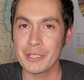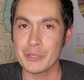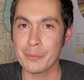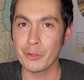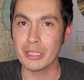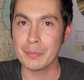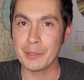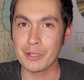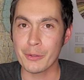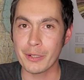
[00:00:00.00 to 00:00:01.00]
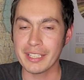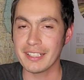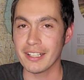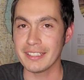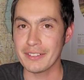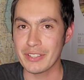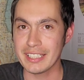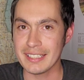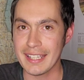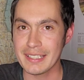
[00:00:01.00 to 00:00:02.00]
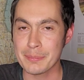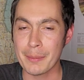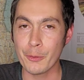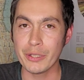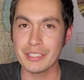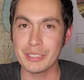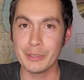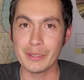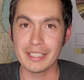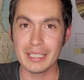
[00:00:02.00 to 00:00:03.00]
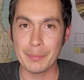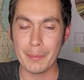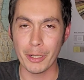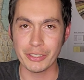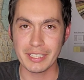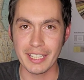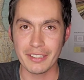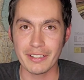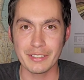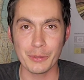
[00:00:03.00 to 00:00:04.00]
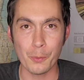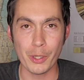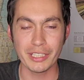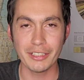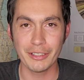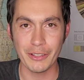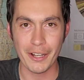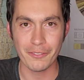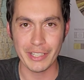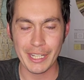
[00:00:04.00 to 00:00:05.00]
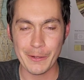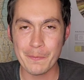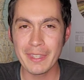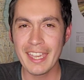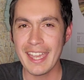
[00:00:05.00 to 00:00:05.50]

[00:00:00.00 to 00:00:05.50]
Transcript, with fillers: So I'm going to be recording it on different days, but I'm going to clip them all together into one long video.